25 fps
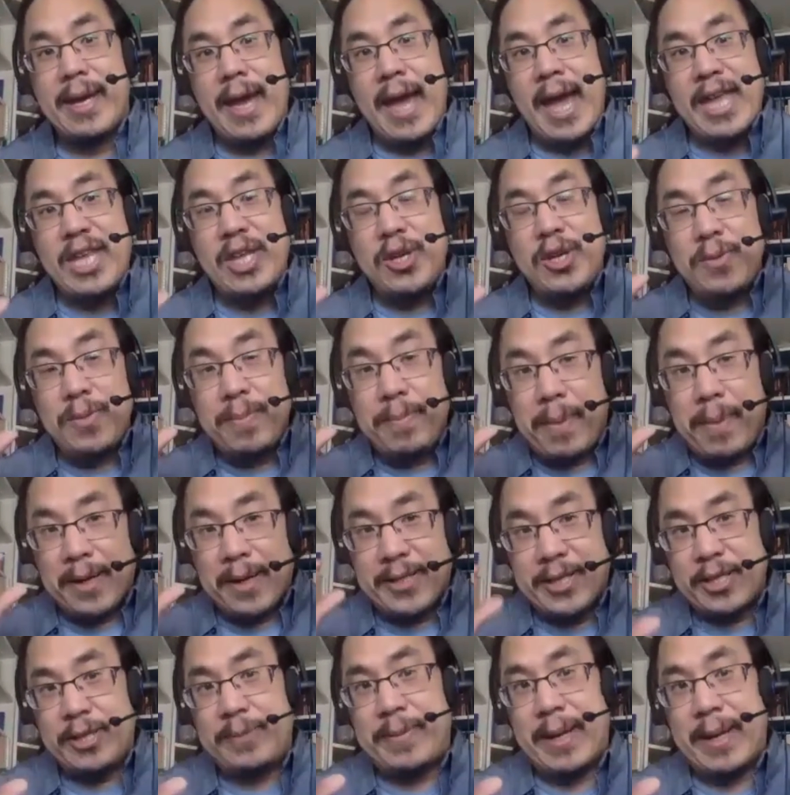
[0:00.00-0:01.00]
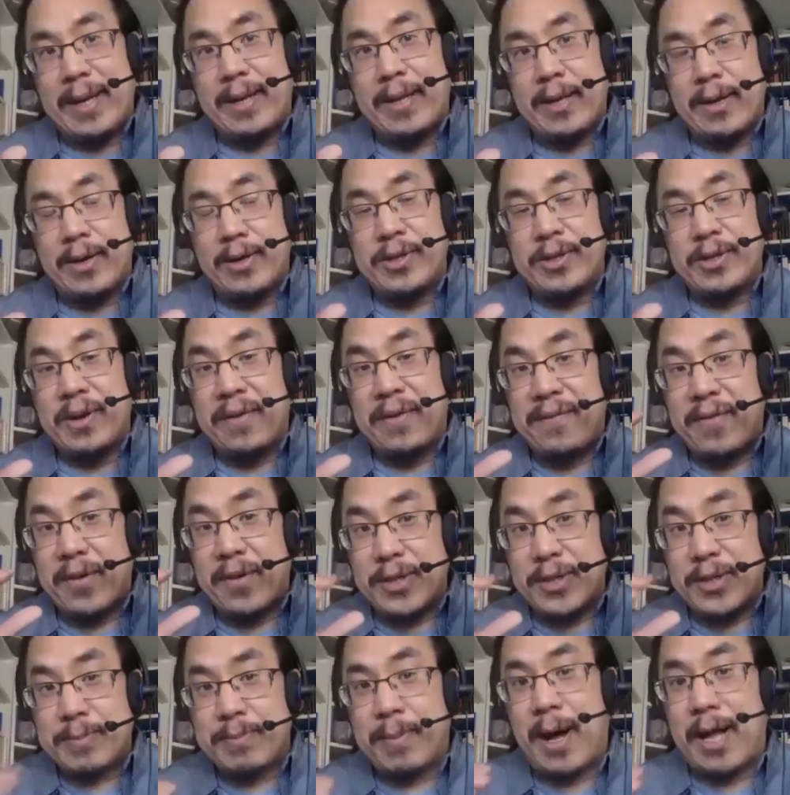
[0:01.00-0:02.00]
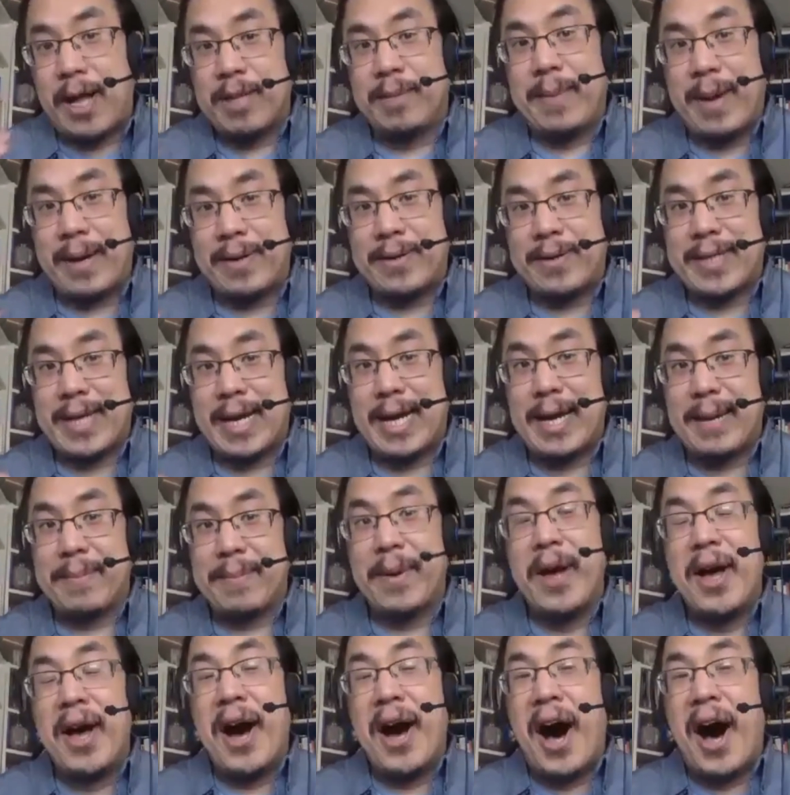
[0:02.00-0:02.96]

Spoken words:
and you participate in those for a small amount of time,